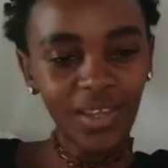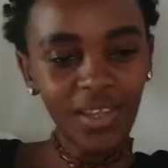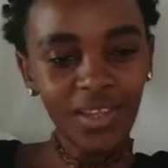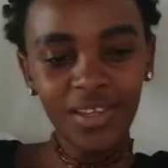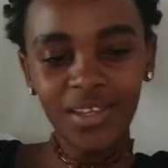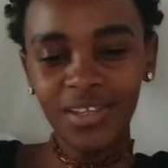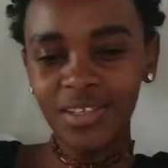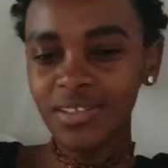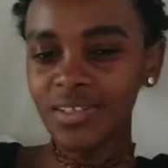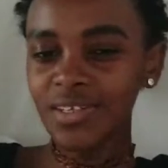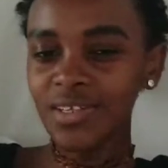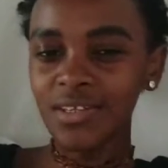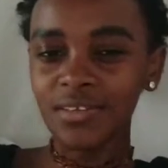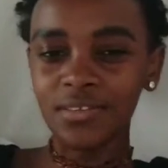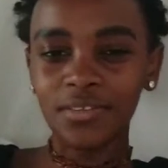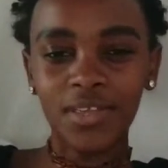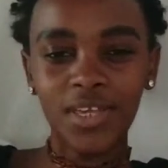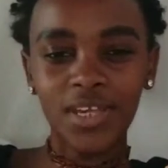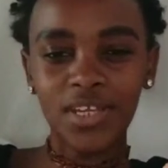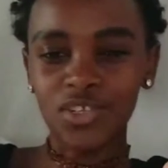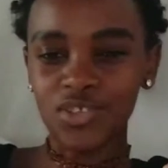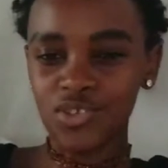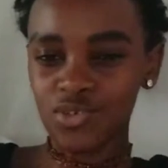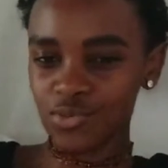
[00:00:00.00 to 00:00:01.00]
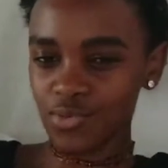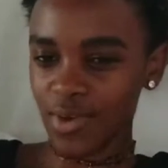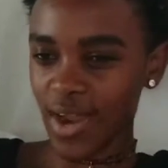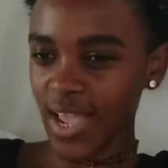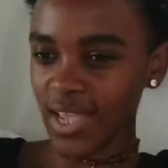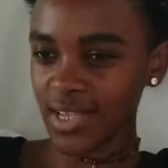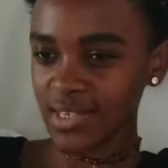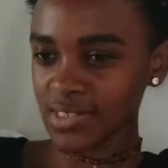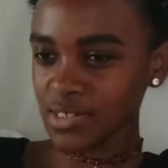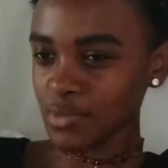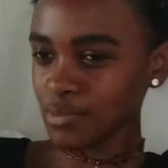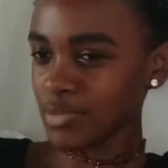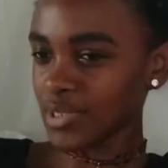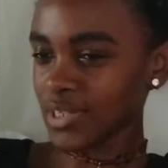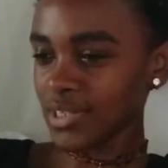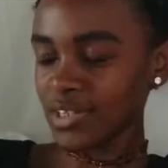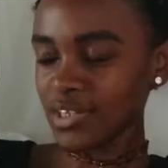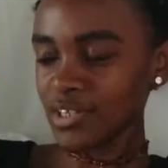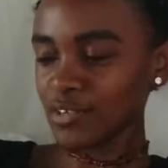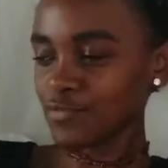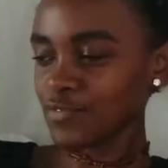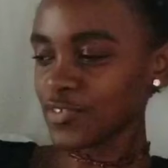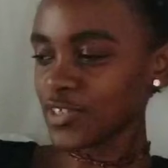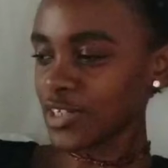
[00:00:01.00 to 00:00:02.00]
He did things right, he
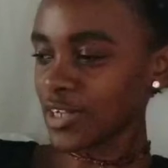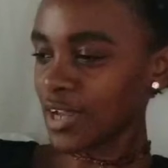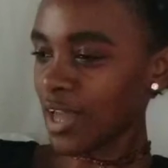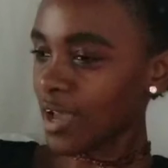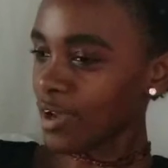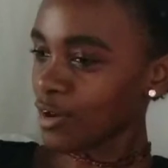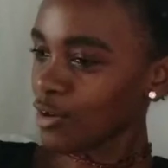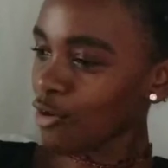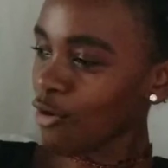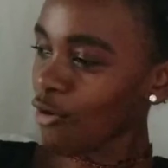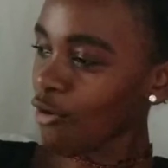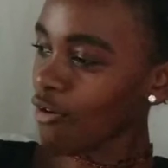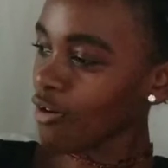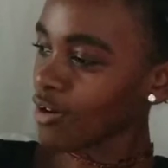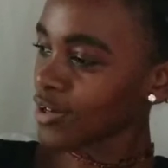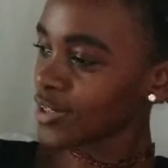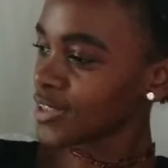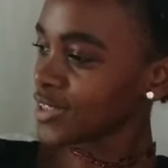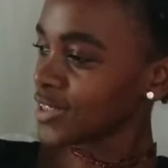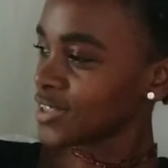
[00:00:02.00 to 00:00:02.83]
believed in a God,